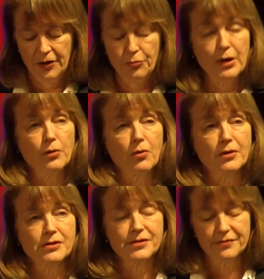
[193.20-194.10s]

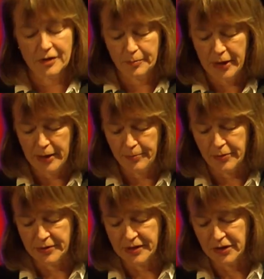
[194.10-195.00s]
3/4 of our
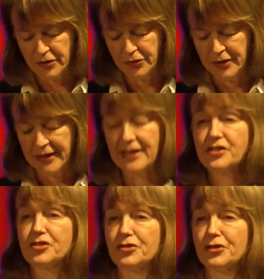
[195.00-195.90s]
papers include an
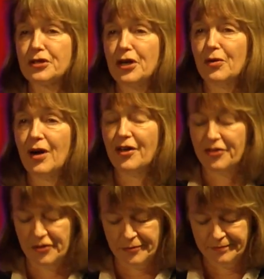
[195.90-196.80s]
external
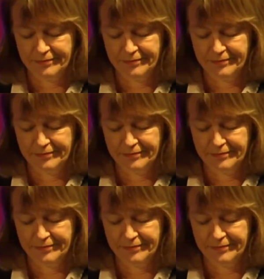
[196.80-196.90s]
co-author.